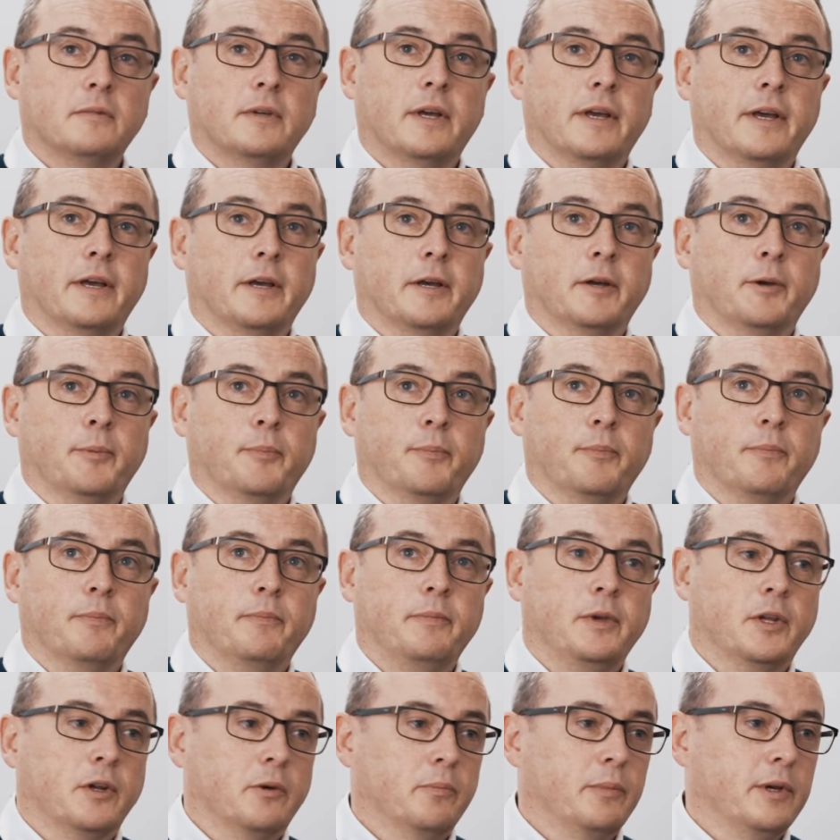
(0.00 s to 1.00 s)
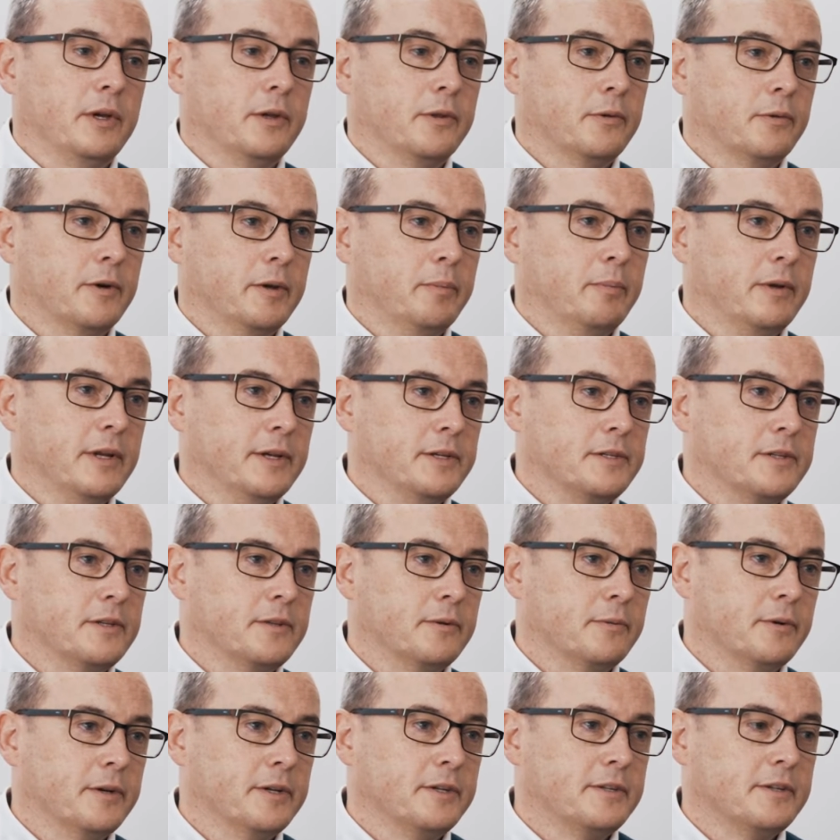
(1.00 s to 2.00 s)
Being in the right place at the
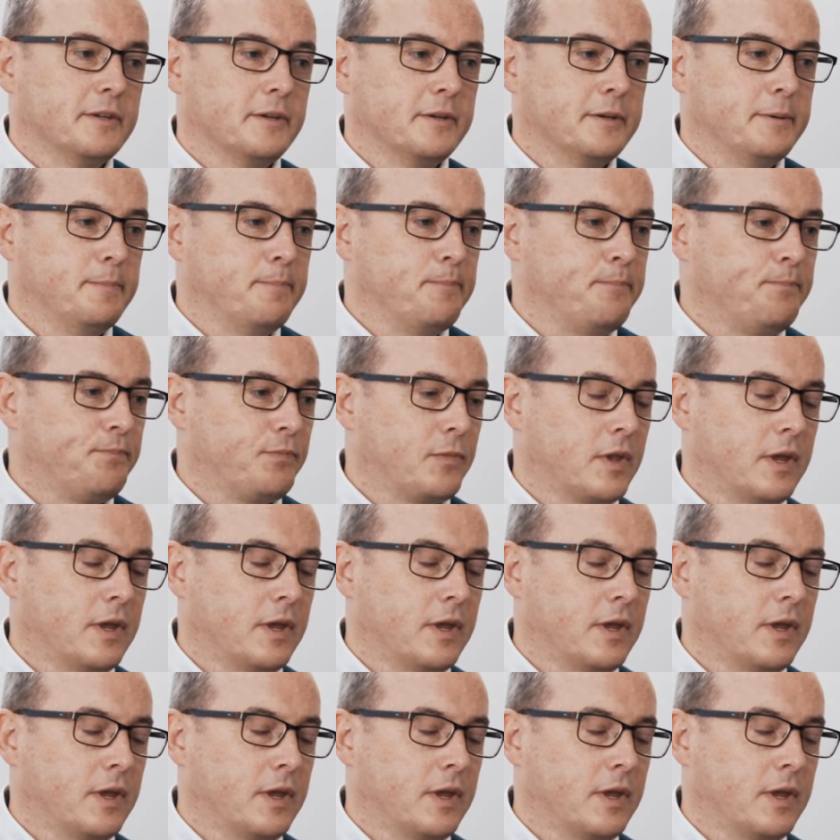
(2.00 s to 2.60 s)
right time.